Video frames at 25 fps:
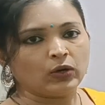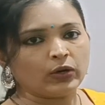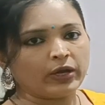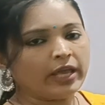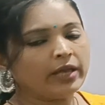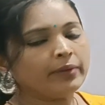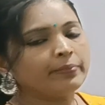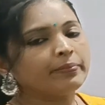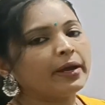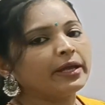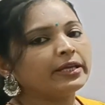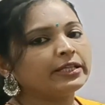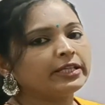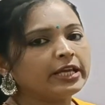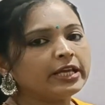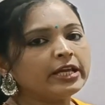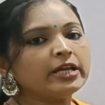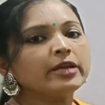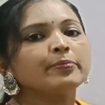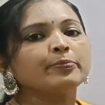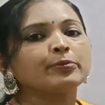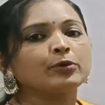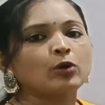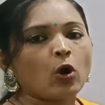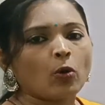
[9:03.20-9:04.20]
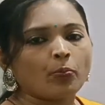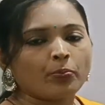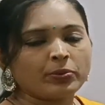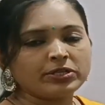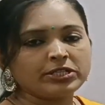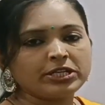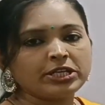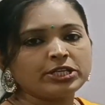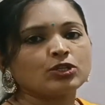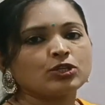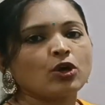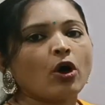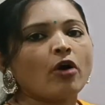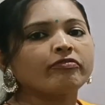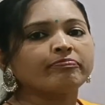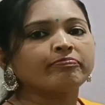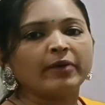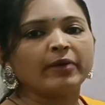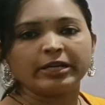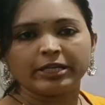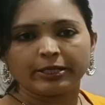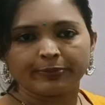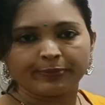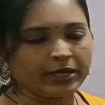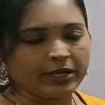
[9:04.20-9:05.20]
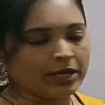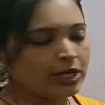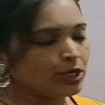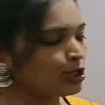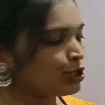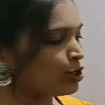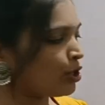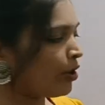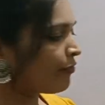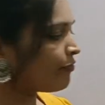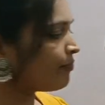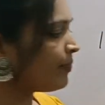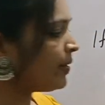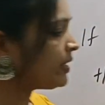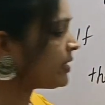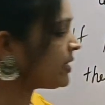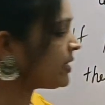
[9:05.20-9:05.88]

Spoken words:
Okay, by the properties of multiplication of